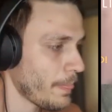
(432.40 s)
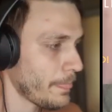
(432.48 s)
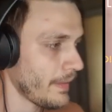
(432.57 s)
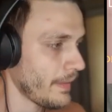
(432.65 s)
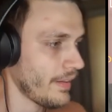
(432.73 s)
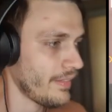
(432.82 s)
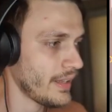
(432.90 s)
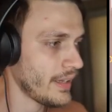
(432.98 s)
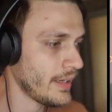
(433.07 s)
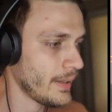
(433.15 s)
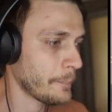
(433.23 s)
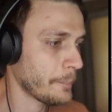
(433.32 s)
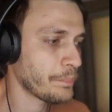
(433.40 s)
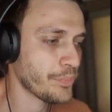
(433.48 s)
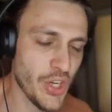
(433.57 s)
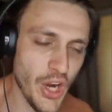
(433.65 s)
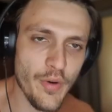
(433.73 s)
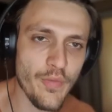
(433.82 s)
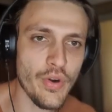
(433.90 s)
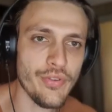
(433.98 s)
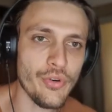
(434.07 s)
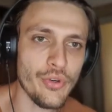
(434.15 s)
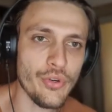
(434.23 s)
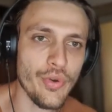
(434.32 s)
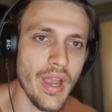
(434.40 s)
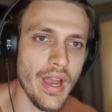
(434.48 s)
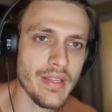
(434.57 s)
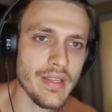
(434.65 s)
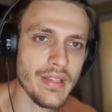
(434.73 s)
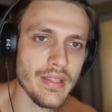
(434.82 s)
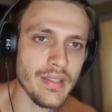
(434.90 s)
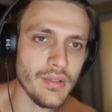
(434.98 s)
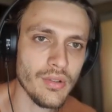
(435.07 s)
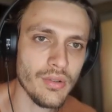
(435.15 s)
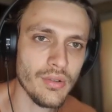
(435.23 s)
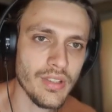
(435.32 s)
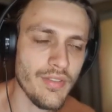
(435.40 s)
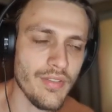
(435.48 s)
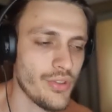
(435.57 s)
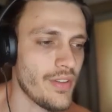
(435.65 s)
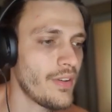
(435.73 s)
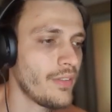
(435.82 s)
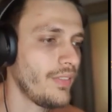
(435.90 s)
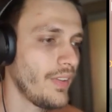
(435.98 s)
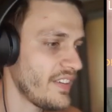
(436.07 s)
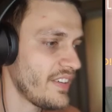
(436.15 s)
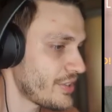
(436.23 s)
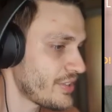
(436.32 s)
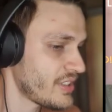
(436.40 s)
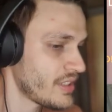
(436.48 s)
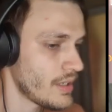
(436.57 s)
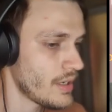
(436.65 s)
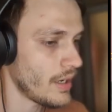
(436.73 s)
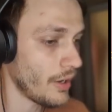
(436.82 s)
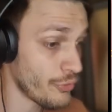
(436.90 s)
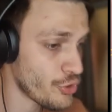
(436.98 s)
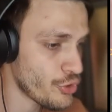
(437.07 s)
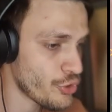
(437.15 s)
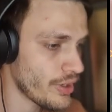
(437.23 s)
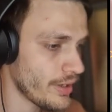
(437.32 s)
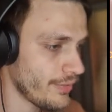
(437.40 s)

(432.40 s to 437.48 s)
And uh, cover it for you guys, you know, give you different flavors of, sh of